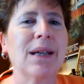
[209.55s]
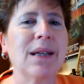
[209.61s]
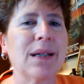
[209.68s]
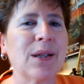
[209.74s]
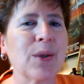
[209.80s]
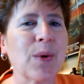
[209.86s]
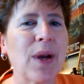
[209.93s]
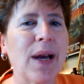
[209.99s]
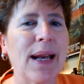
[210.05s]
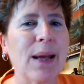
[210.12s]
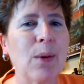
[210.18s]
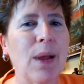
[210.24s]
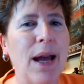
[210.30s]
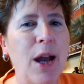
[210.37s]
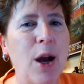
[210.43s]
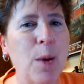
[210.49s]
Alrighty,
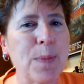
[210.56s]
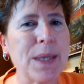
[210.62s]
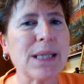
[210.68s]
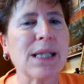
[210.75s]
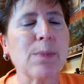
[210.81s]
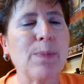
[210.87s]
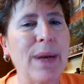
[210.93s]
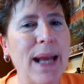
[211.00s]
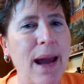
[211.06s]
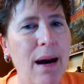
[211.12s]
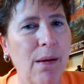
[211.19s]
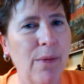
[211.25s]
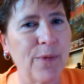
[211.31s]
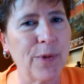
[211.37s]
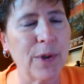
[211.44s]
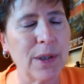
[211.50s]
well, I hope this has been
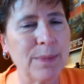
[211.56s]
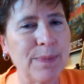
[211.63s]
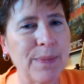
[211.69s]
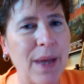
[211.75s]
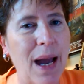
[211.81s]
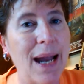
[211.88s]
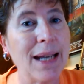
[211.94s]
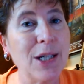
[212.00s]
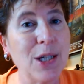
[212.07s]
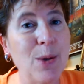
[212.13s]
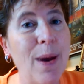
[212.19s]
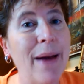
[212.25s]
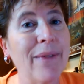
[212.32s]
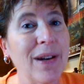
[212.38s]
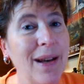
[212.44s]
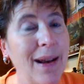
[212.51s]
helpful. I do
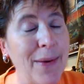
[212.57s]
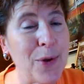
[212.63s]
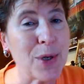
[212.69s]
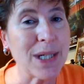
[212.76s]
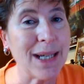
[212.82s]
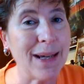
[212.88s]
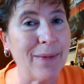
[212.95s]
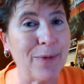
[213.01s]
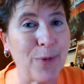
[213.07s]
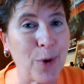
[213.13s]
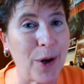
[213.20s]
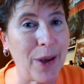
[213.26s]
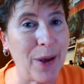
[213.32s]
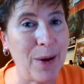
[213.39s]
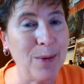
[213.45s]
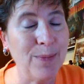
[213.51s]
have another tip for
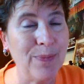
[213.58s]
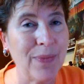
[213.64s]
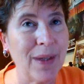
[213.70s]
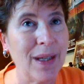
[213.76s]
you.